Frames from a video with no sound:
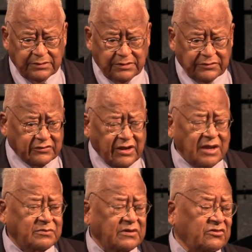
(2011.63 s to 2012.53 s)

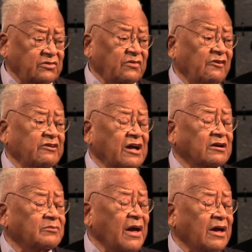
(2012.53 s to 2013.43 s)
escaped as a very
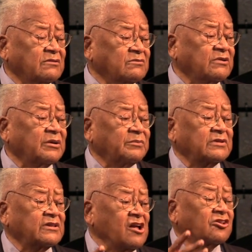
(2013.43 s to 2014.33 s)
young man, went up
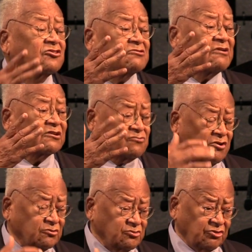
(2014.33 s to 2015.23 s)
in the Underground
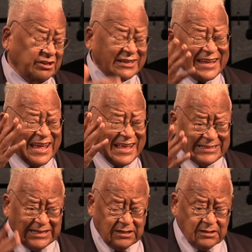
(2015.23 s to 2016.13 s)
Railroad in
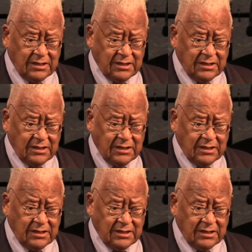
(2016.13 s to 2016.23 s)
Canada